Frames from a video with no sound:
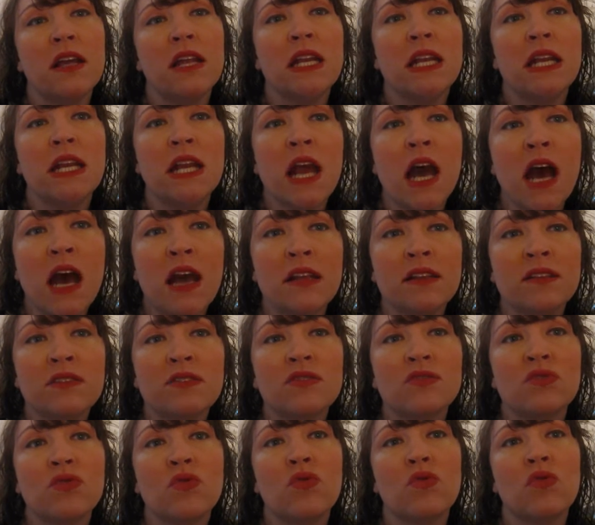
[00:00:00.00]

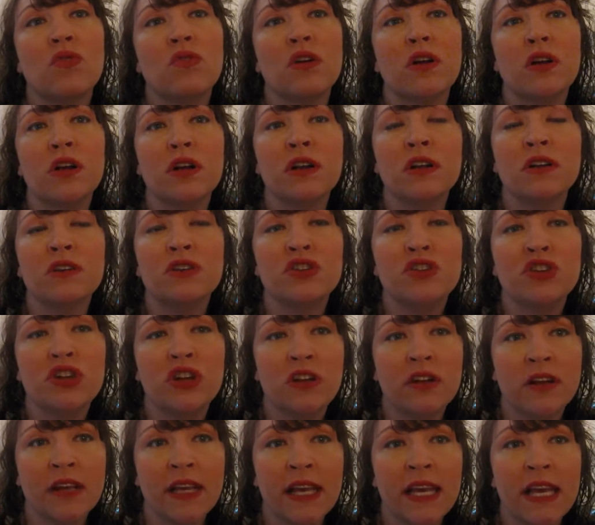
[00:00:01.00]
nuts or
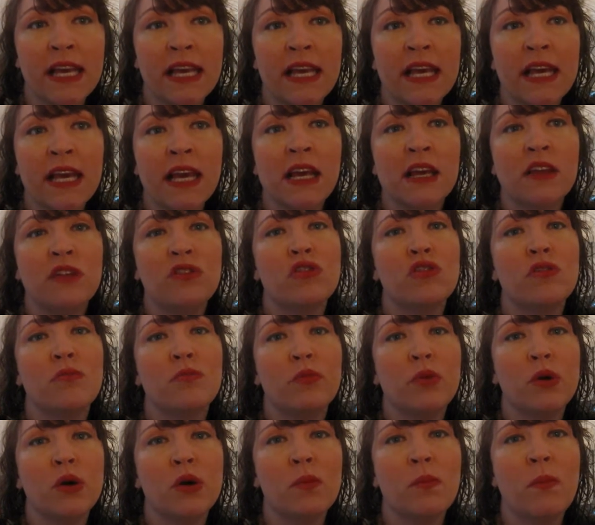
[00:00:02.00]
jerky in your
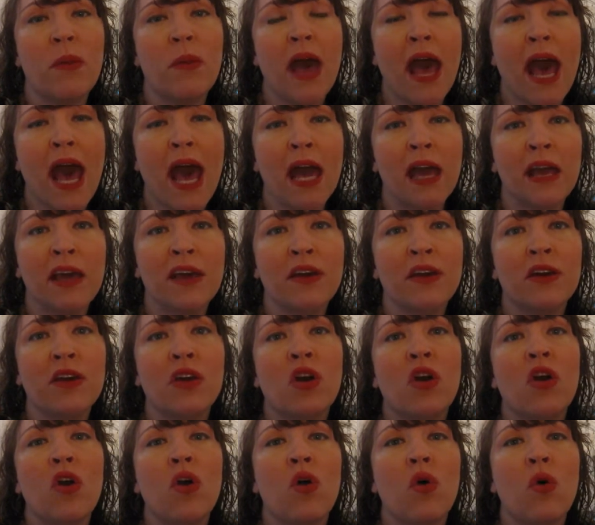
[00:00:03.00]
book bag
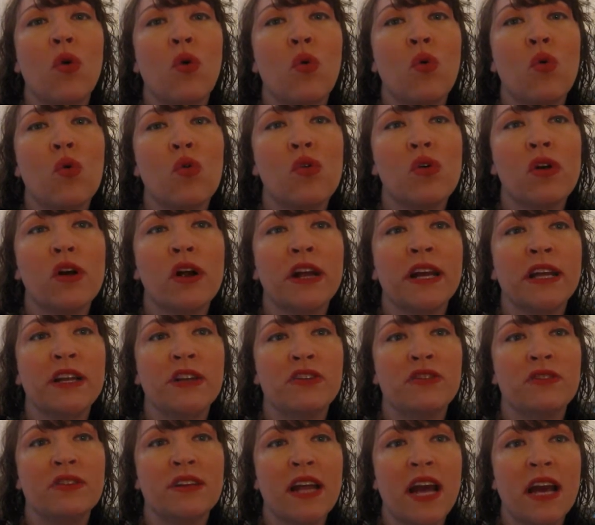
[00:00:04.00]
or in
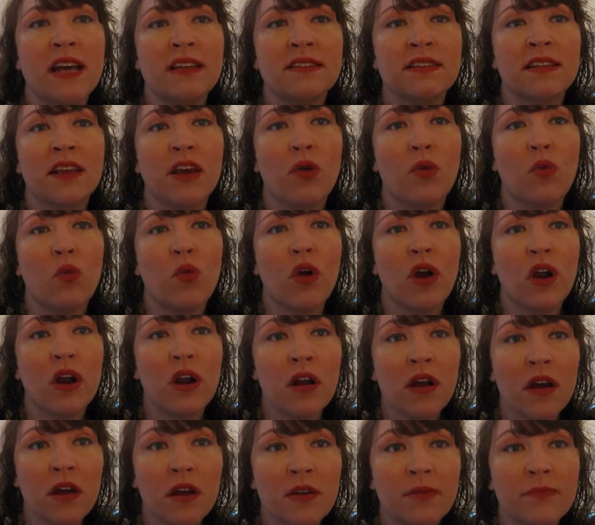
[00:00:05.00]
your desk at
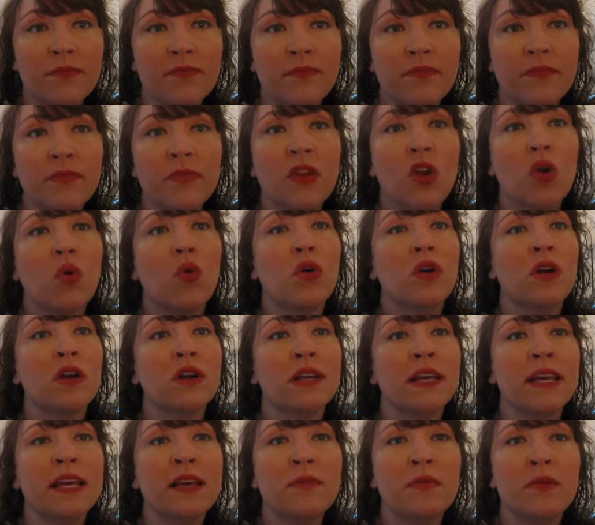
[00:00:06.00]
work, or
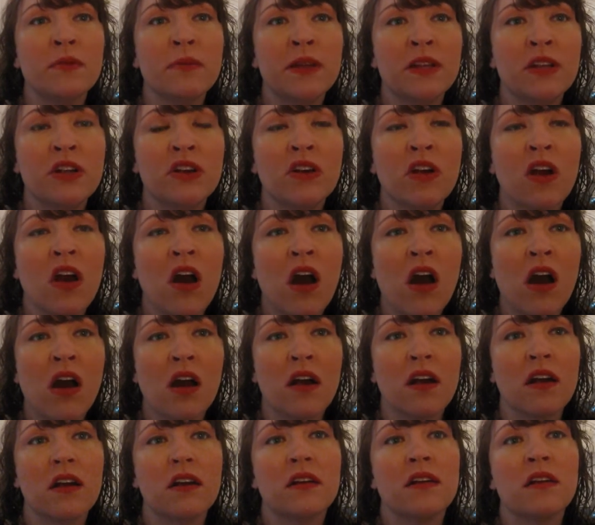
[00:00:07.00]
keep them in your
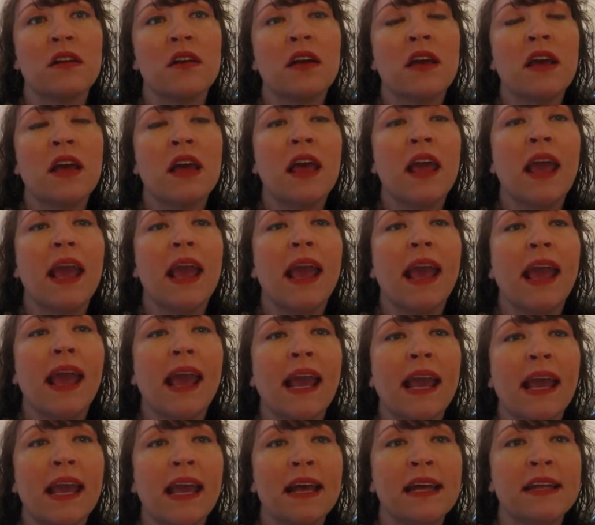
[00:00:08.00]
car.
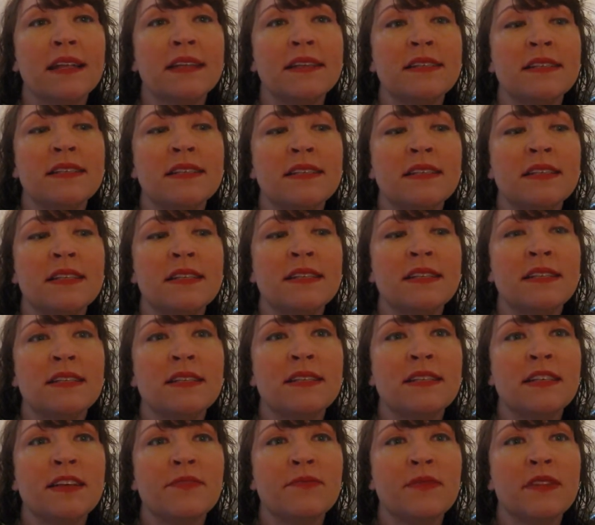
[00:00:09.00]
And this is
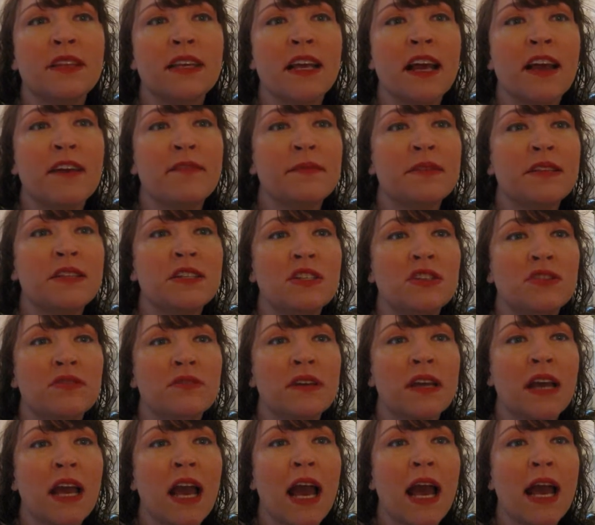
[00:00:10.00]
something I've been
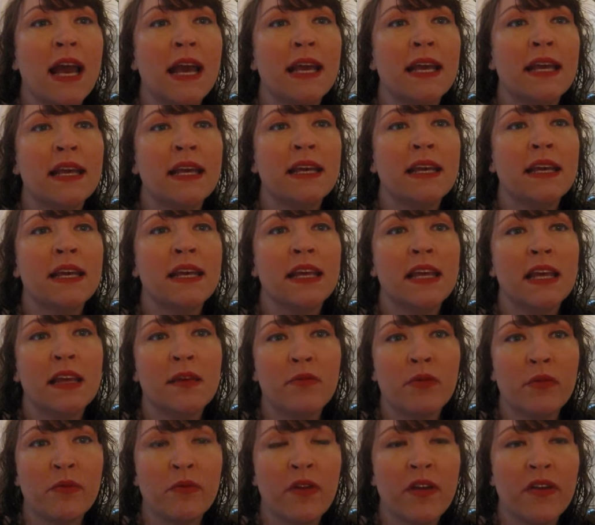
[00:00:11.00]
doing. I can
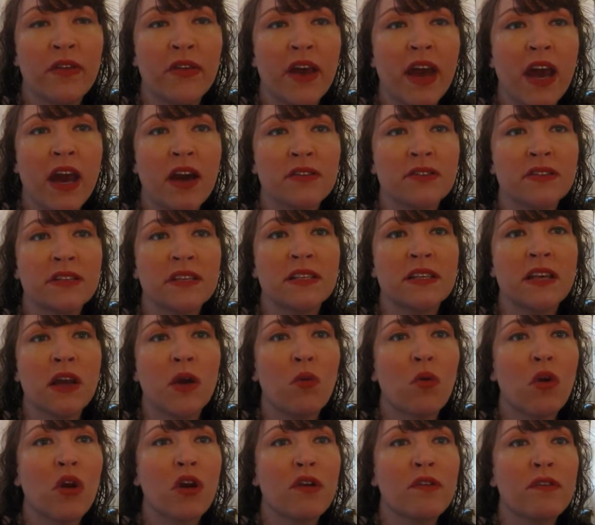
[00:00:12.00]
keep them around the house because I
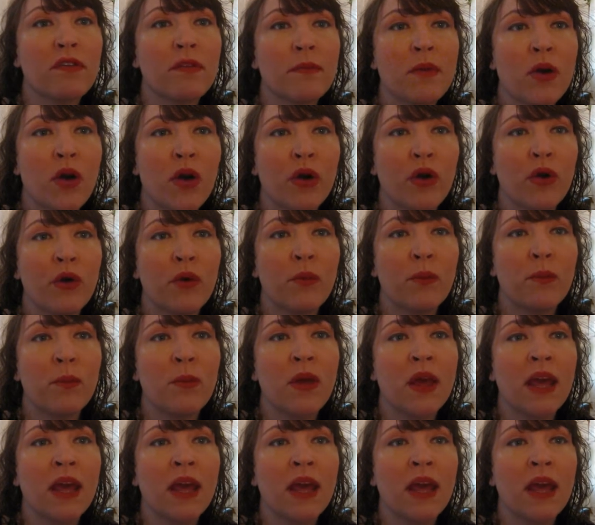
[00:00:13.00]
work from home,